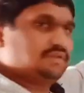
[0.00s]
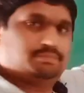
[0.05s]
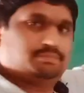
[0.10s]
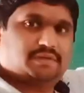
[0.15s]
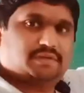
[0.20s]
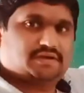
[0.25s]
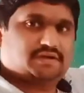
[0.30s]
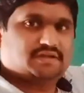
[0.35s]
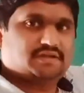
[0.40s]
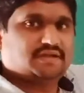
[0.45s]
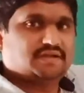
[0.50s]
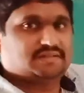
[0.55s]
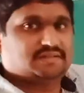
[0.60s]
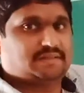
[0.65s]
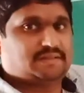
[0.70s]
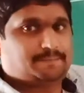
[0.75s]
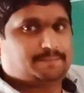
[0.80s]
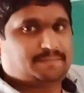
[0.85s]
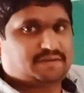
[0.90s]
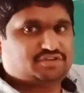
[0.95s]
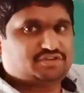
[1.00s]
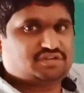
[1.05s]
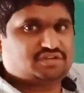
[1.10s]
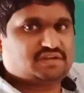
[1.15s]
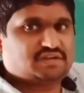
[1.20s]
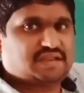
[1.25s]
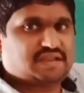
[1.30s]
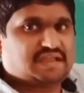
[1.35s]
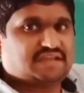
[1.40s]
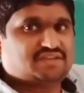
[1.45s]
but the pressure
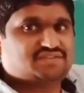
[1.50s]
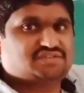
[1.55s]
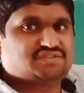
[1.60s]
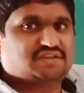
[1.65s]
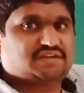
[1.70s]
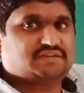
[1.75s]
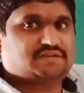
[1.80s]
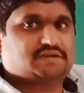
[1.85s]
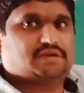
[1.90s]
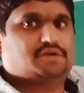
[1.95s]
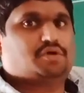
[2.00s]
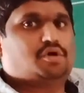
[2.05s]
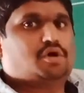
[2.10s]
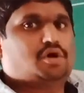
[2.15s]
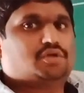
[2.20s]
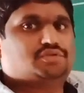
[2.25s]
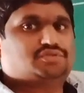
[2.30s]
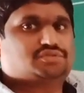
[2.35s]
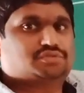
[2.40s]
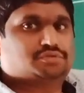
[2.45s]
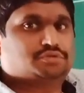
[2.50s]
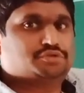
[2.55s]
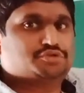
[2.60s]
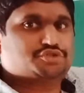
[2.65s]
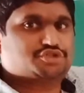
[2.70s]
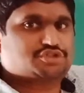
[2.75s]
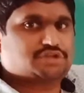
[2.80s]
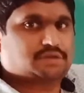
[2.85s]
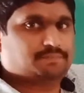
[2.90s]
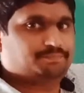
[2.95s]
exerted on
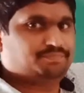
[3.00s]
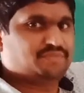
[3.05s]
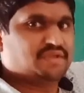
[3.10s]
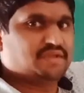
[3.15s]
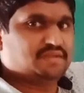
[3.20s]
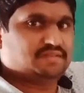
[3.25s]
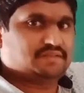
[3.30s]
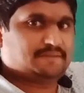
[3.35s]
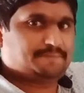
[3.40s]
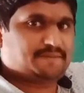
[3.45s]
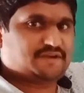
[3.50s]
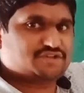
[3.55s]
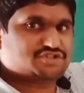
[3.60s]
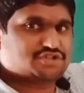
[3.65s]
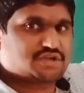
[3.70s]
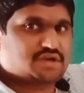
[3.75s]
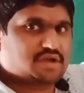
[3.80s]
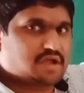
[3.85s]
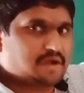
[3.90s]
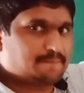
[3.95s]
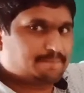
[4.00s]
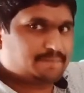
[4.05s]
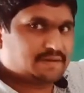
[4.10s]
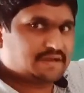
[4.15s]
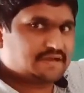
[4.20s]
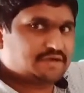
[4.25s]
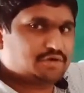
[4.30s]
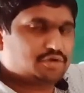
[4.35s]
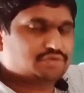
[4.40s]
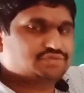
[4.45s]
solution, the pressure applied
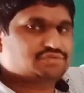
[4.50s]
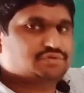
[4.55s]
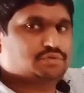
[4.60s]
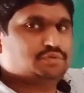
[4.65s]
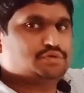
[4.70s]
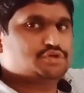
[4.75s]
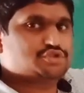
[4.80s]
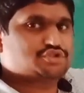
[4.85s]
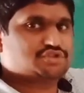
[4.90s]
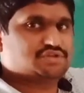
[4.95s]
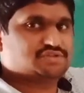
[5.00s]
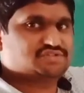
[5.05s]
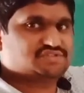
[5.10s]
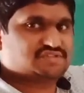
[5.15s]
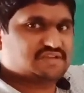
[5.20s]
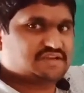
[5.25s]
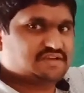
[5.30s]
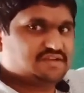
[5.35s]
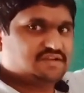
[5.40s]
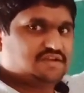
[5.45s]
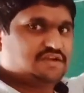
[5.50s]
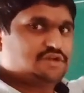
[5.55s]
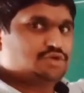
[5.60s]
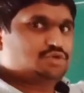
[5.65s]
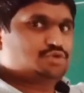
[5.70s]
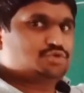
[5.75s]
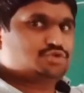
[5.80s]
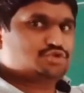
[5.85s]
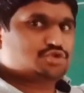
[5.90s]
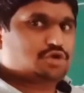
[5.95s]
on solution side to
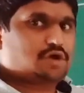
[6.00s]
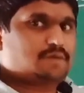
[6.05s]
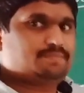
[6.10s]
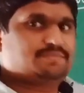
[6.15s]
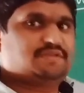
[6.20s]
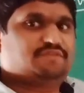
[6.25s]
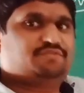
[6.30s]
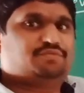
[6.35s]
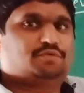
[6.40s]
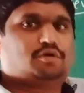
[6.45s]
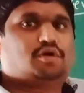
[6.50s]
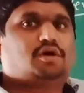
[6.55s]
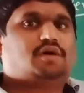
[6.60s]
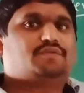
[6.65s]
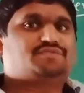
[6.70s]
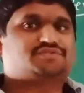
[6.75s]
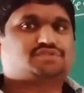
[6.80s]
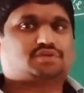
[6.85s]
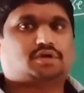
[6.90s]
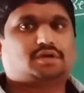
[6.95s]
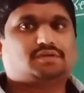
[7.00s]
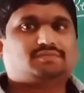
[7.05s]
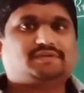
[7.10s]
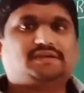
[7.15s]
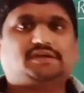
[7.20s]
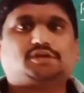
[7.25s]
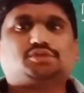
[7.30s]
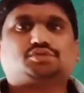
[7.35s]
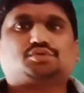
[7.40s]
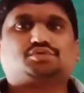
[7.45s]
stop the flow of
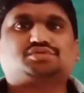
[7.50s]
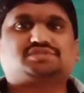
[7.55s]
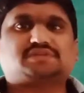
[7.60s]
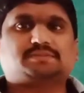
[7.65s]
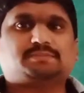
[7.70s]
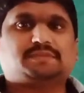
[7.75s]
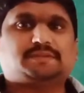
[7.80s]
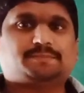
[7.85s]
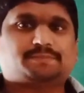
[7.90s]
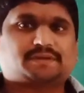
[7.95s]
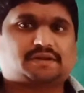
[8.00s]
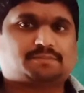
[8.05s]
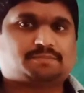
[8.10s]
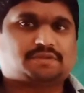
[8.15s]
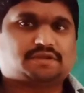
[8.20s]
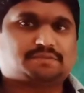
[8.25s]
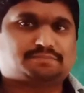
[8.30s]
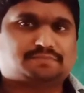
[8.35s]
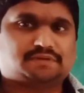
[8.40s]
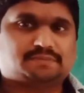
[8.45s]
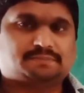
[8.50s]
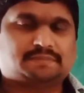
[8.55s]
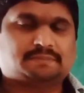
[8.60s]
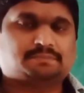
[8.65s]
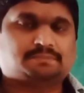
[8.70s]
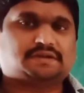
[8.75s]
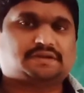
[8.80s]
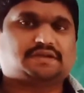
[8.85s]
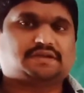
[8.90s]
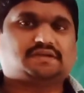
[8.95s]
solvent through semi-permeable
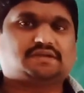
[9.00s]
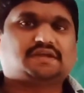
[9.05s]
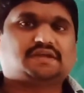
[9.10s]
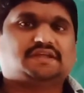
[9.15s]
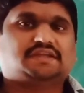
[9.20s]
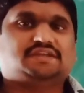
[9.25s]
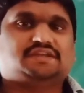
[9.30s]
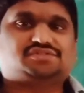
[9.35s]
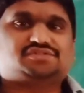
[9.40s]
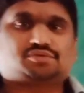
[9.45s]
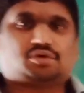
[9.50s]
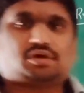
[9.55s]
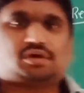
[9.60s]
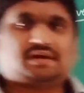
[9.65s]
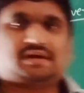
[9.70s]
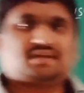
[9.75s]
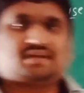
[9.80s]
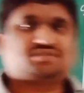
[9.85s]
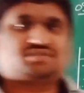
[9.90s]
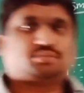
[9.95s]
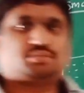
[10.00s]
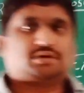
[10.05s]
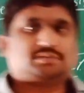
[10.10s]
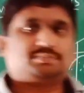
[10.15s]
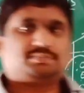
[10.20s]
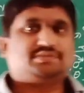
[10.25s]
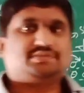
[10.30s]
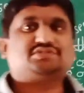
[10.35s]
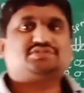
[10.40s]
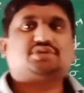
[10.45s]
membrane is called as what
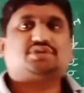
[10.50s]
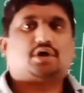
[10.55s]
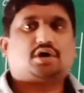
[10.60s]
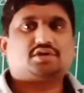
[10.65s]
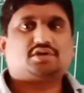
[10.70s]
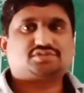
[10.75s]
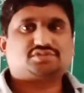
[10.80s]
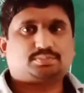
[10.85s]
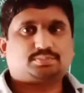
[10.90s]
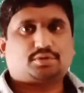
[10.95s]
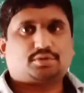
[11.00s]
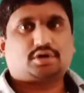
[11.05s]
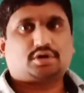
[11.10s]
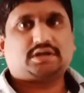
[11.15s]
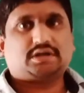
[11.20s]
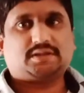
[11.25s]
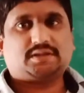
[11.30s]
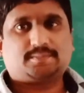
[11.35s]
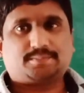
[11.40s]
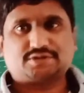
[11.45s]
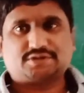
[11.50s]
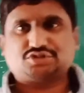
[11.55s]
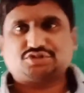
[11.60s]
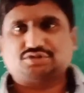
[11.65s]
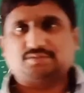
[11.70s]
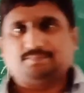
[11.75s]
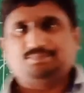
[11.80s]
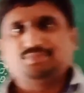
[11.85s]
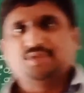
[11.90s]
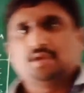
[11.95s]
means osmotic pressure.
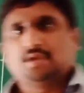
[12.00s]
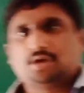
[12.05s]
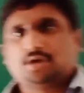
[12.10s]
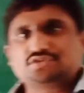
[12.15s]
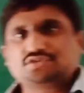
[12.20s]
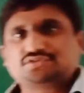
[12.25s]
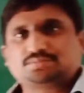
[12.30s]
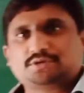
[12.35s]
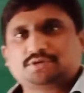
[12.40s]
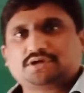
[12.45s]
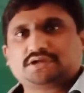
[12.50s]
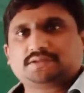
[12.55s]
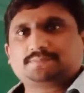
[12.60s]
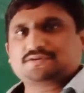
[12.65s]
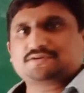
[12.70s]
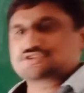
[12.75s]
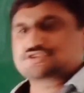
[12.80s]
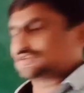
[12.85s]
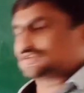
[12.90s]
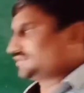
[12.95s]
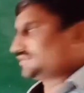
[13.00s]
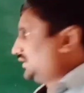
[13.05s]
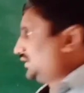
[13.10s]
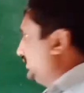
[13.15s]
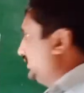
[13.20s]
Osmotic pressure andre